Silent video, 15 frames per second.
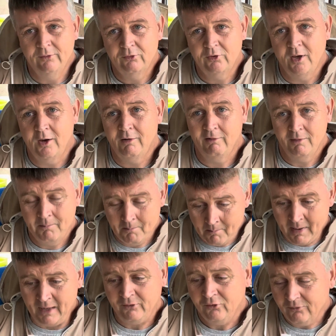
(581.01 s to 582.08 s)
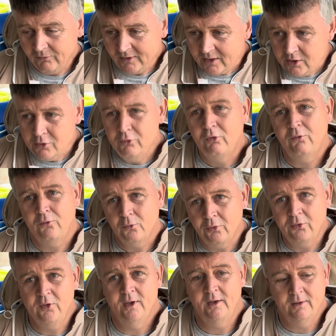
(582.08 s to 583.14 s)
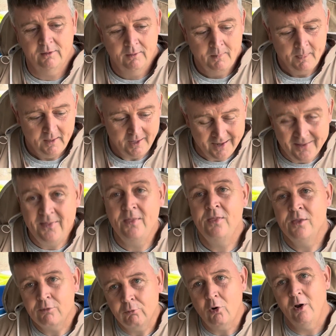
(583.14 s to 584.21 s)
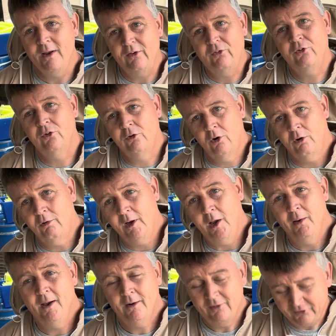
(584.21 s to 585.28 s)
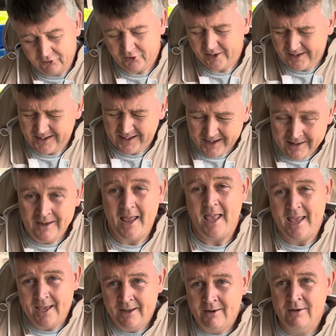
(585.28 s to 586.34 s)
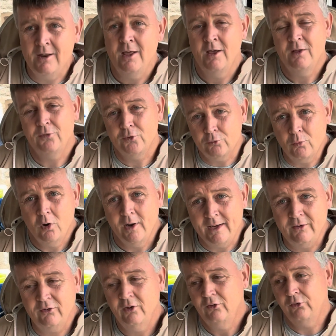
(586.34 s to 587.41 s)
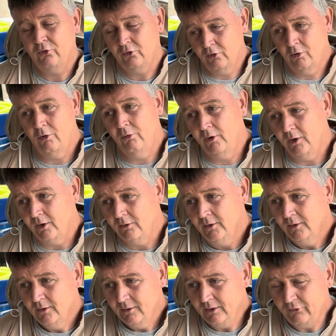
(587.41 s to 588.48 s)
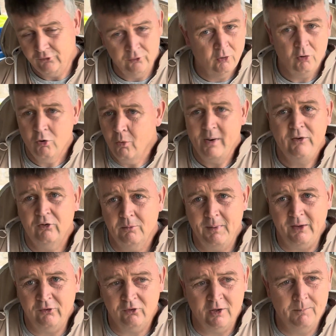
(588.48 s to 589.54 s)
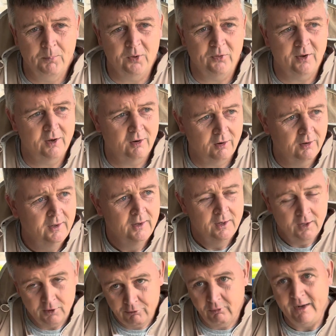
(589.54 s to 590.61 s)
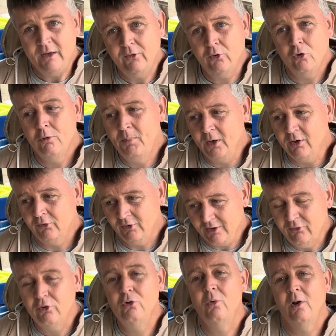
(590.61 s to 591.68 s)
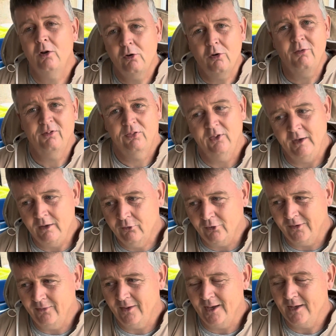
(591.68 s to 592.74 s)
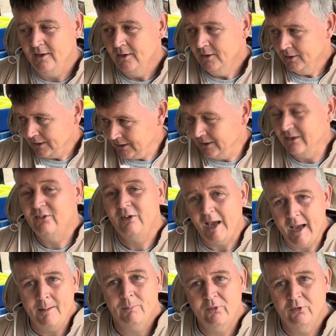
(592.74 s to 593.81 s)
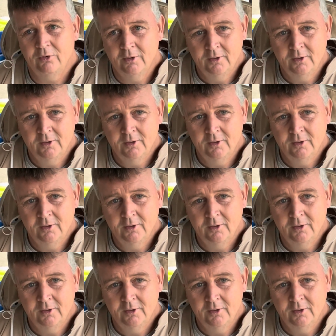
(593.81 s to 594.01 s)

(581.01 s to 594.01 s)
They are a massively useful thing in the right scenario. And I say it again, in the right scenario. It's not always the best thing, but they are a great tool because they do a lot of things and they can adapt.